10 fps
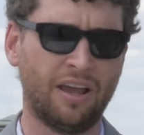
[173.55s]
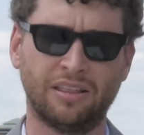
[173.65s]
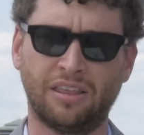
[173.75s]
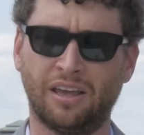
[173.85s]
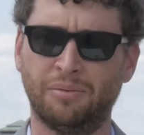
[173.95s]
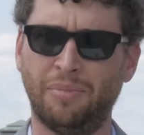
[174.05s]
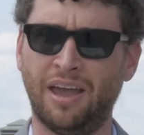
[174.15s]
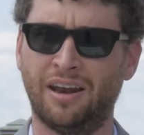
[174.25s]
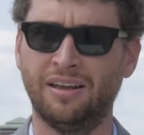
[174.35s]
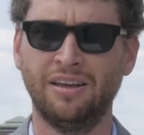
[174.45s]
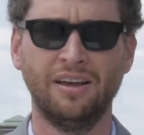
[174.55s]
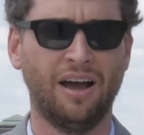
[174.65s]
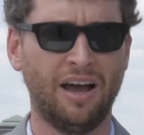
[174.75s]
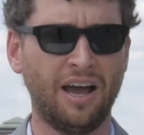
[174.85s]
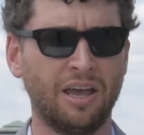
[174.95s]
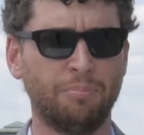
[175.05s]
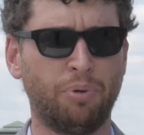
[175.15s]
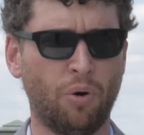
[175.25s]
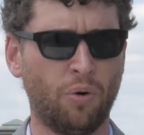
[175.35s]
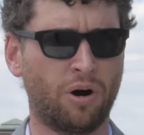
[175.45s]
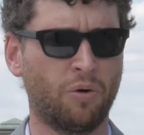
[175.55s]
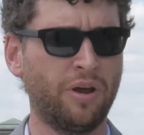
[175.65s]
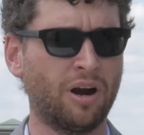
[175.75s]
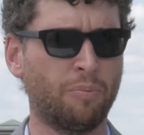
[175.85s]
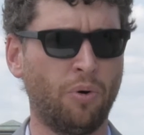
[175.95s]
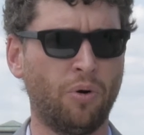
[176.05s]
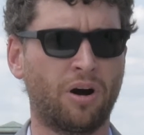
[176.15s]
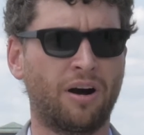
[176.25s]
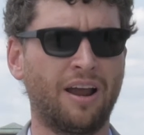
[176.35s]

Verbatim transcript: And thinking, man, I am poor. We are poor.